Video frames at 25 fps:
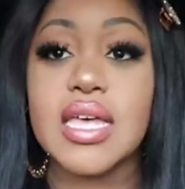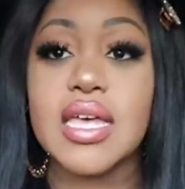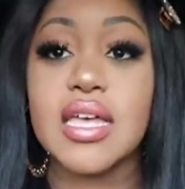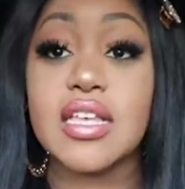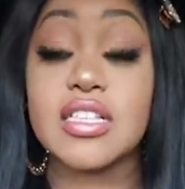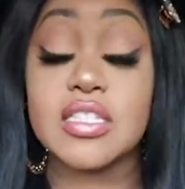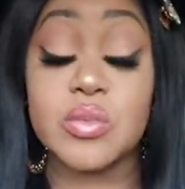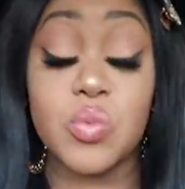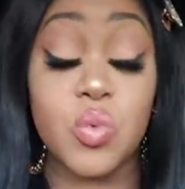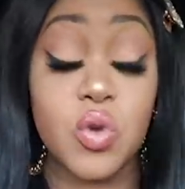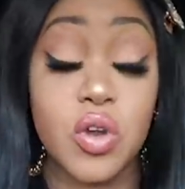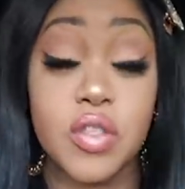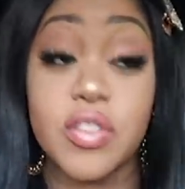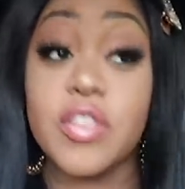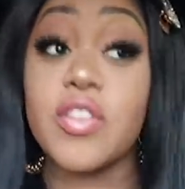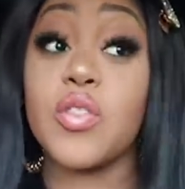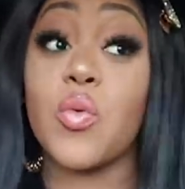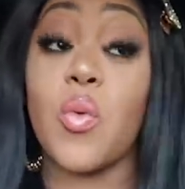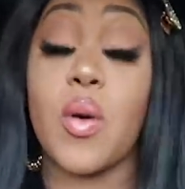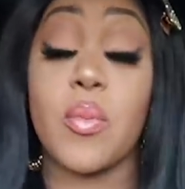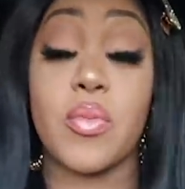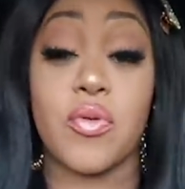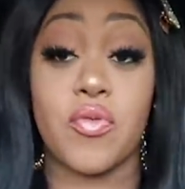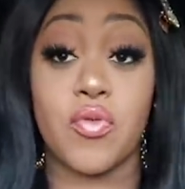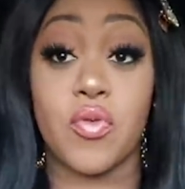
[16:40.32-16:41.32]
smaller than the
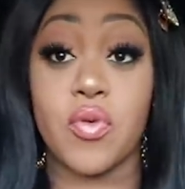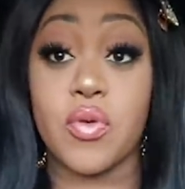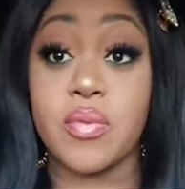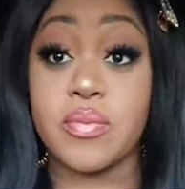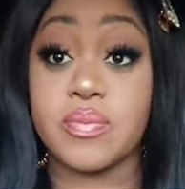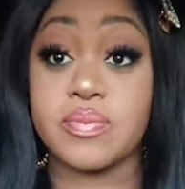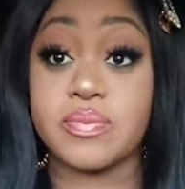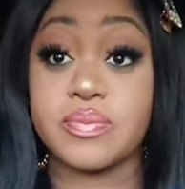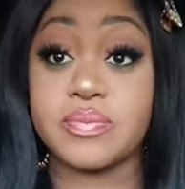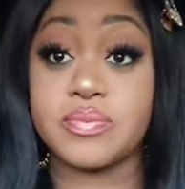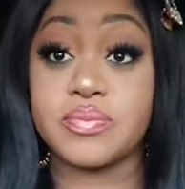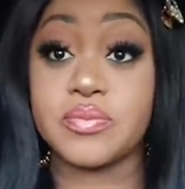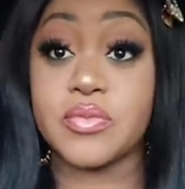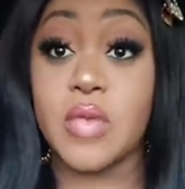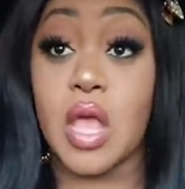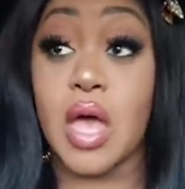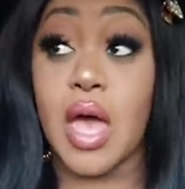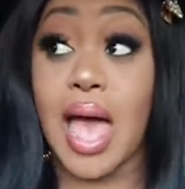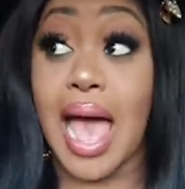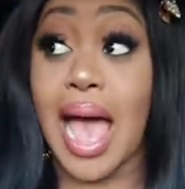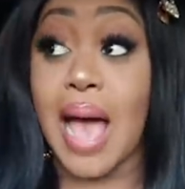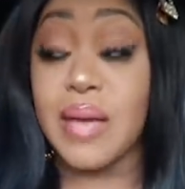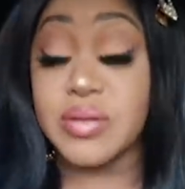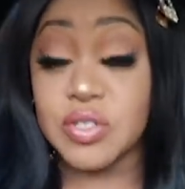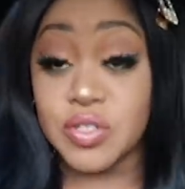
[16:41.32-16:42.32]
one before,
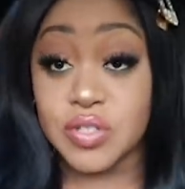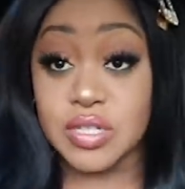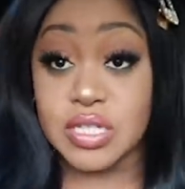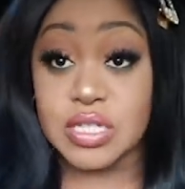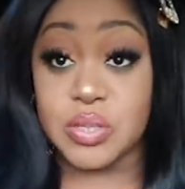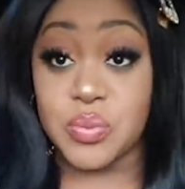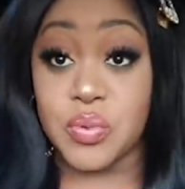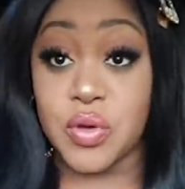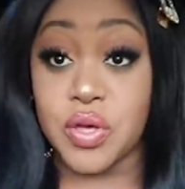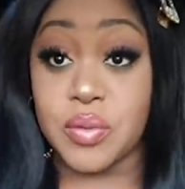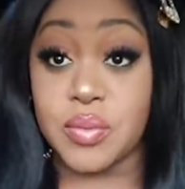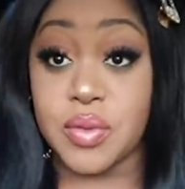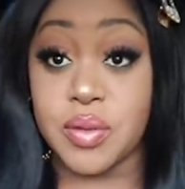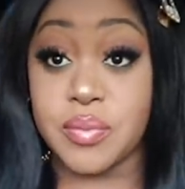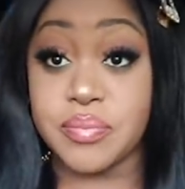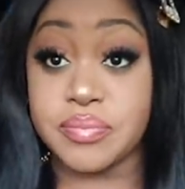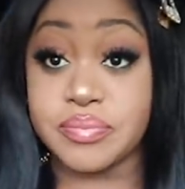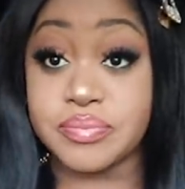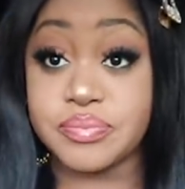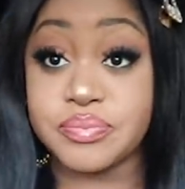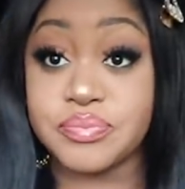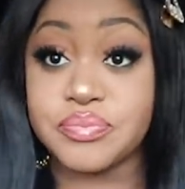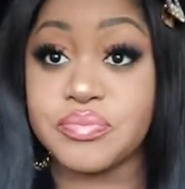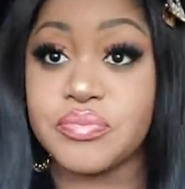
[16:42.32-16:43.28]
absolute disappointment.